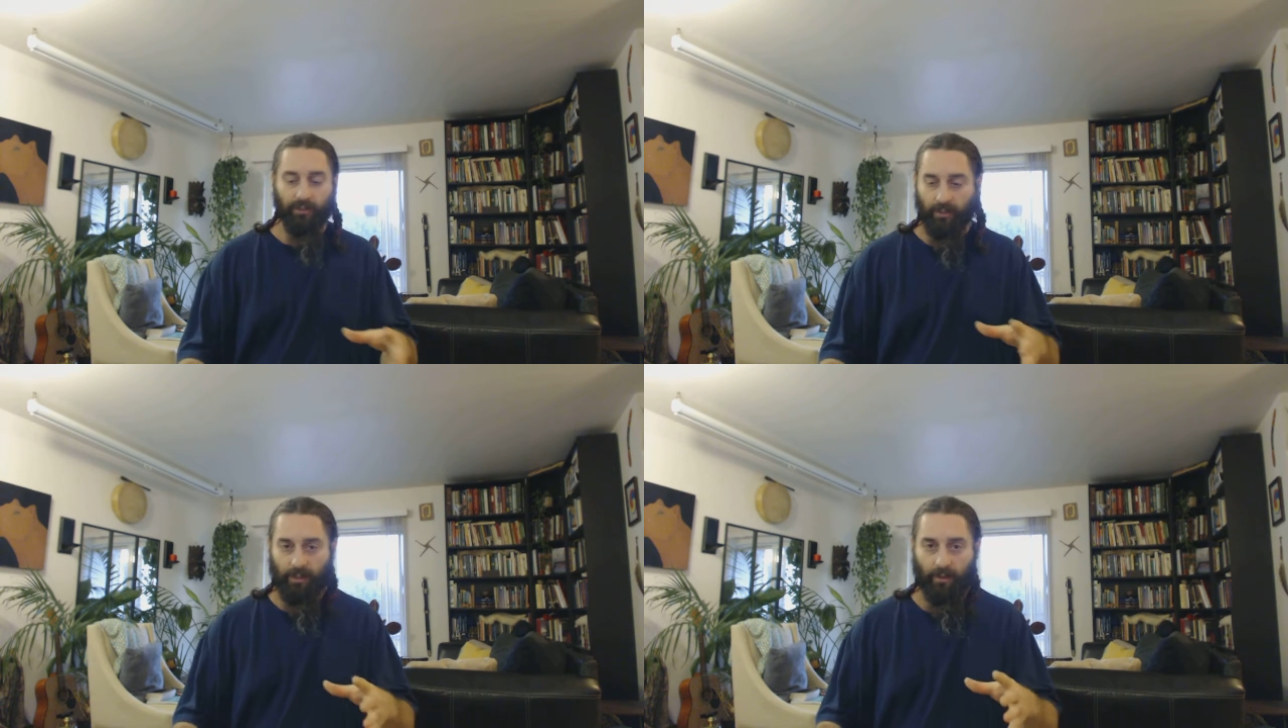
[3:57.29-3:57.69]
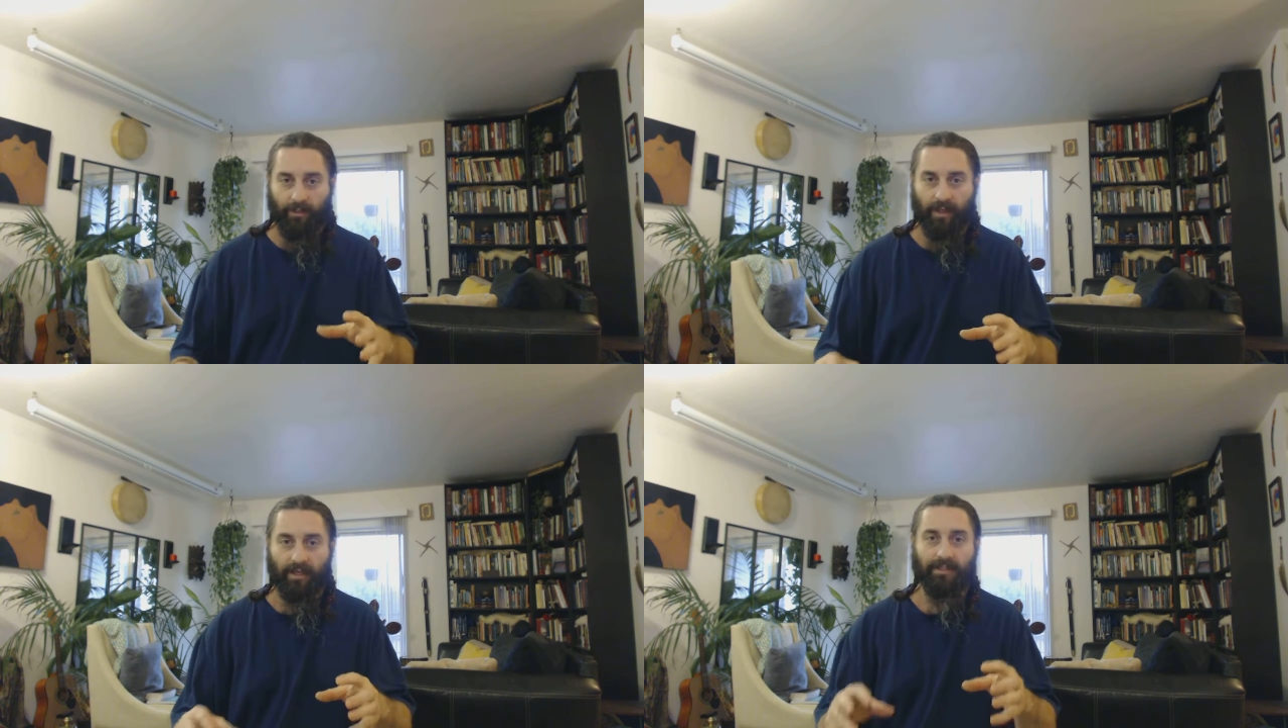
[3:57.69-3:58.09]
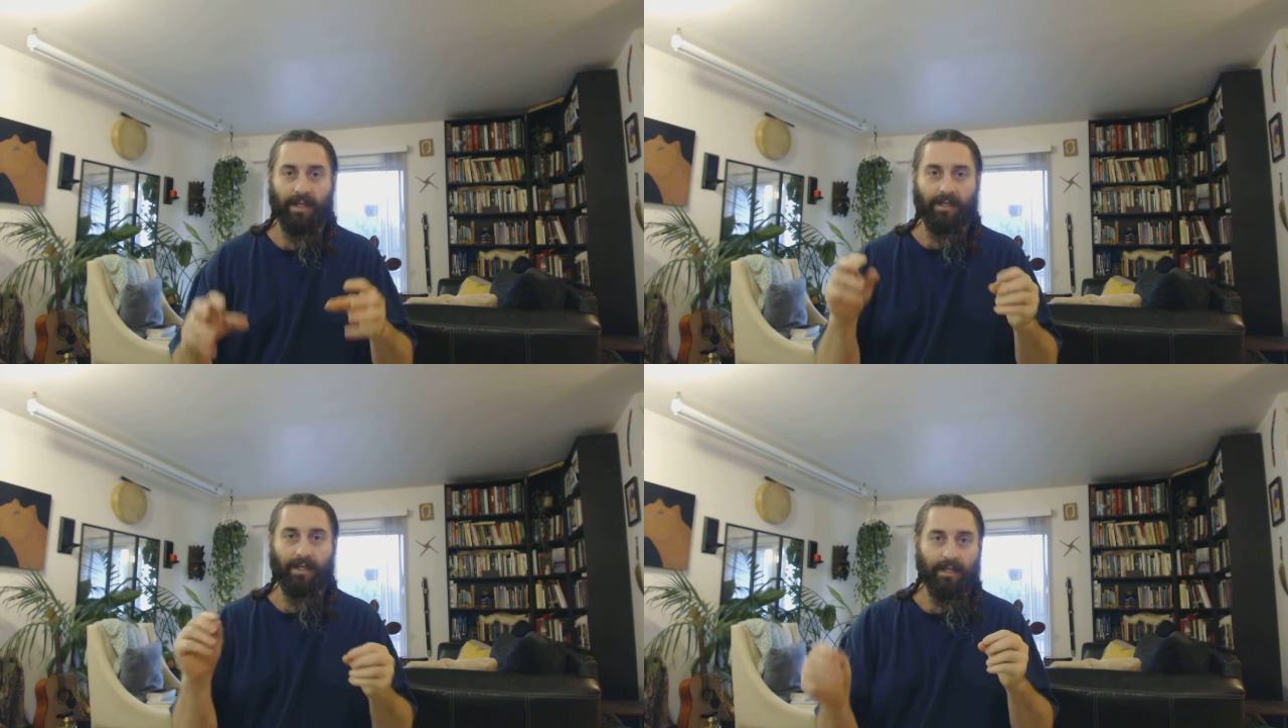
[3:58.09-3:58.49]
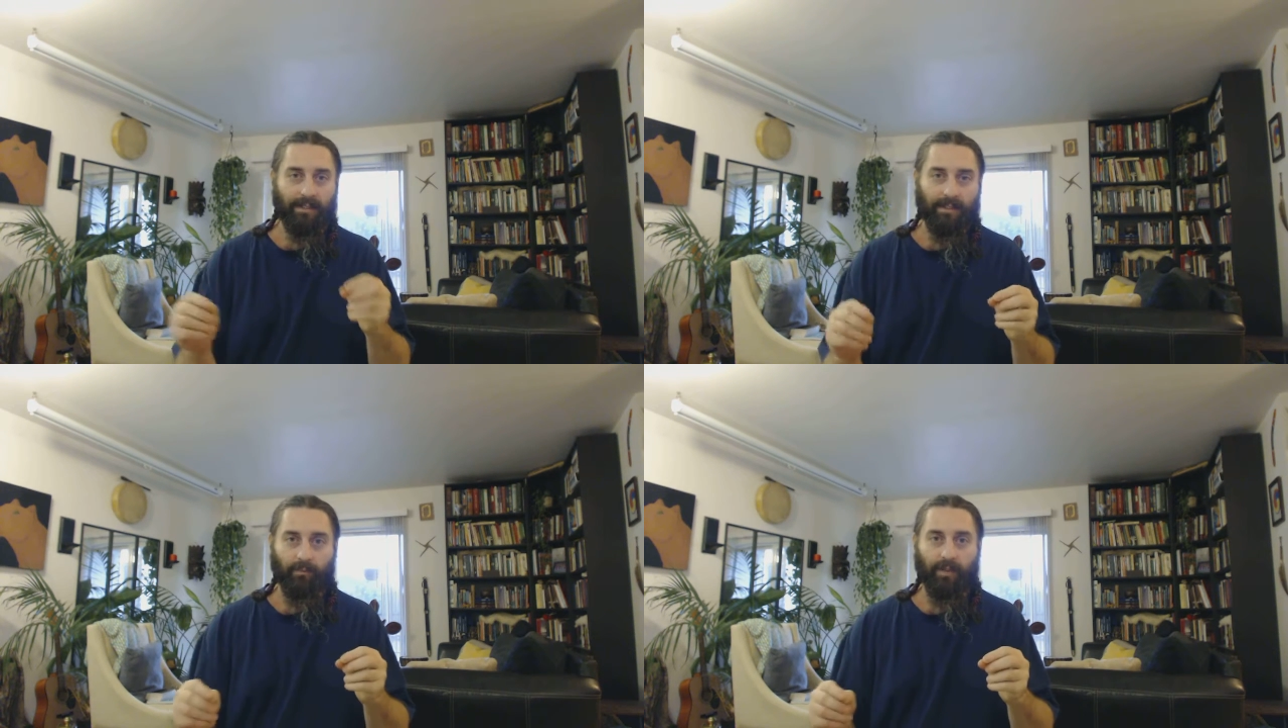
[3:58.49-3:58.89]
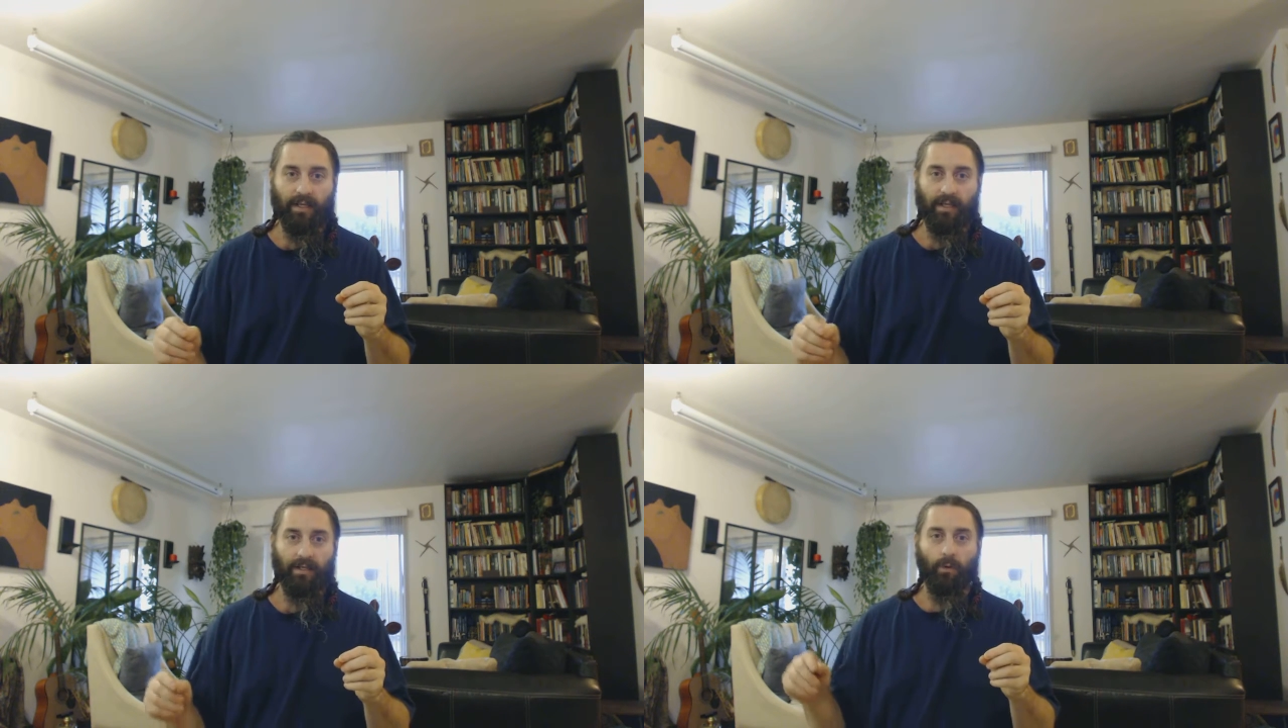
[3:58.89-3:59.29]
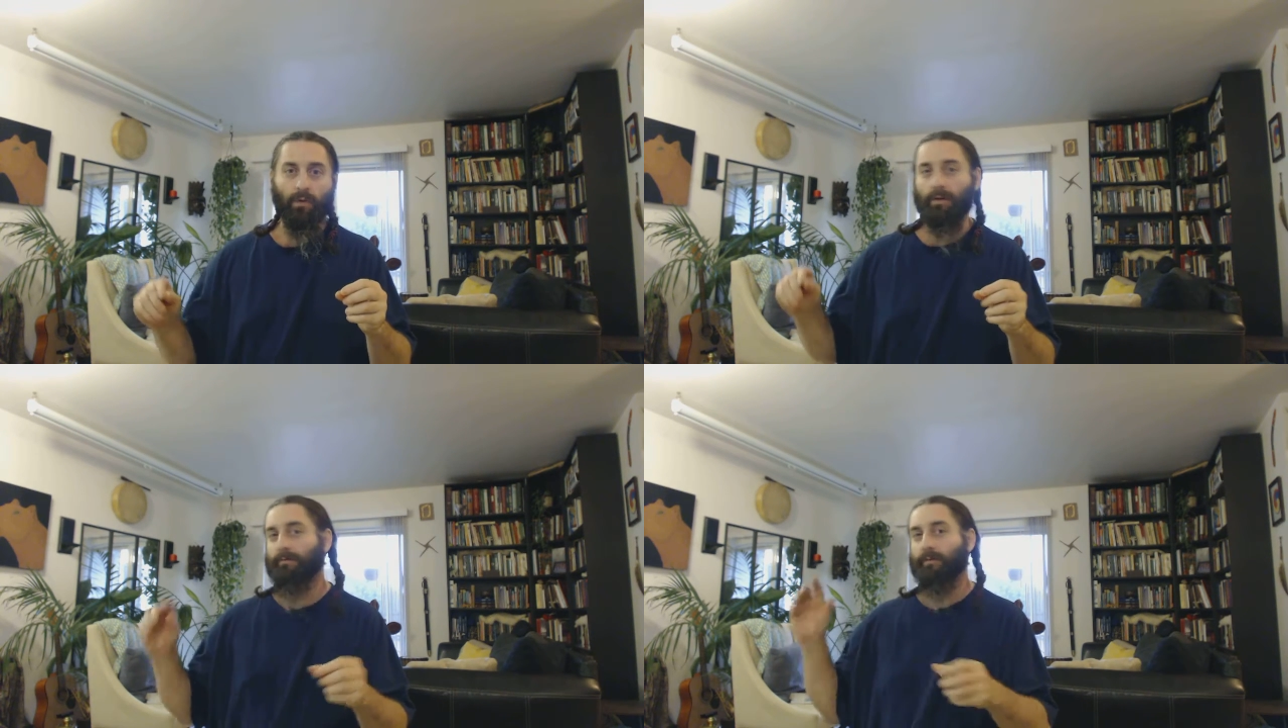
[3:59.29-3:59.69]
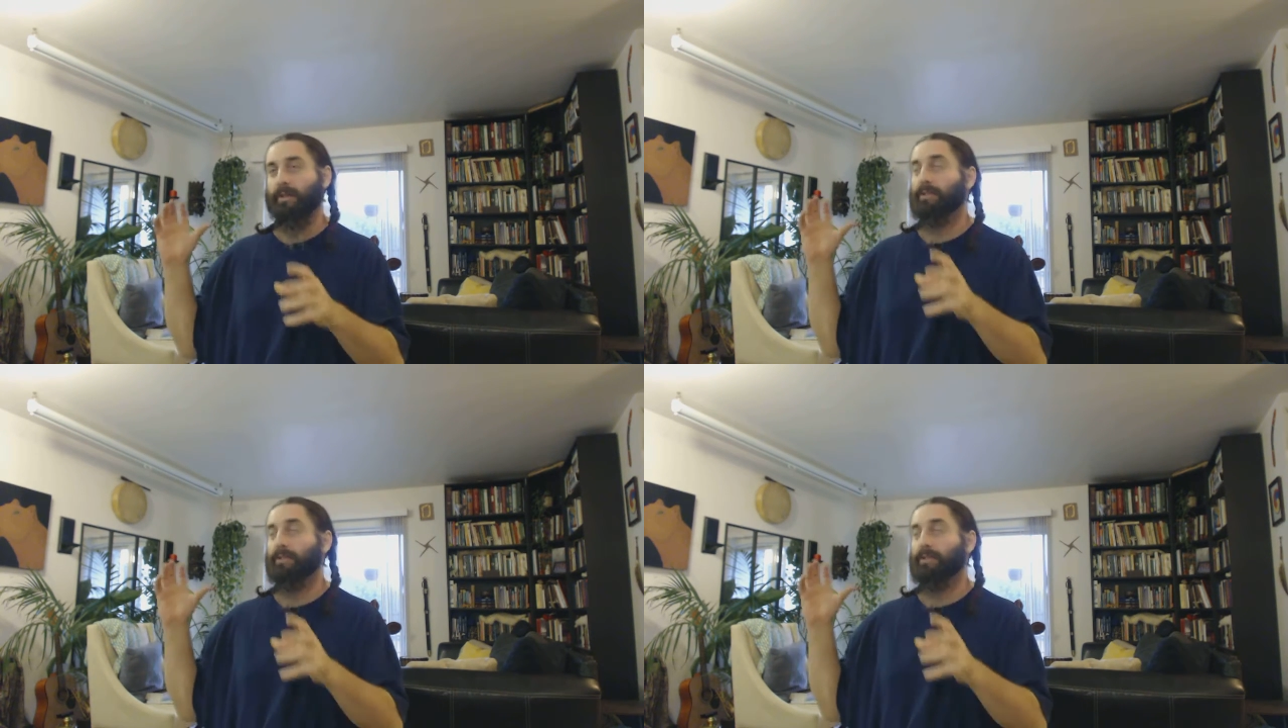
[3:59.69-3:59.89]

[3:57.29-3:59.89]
certain things that need to be in order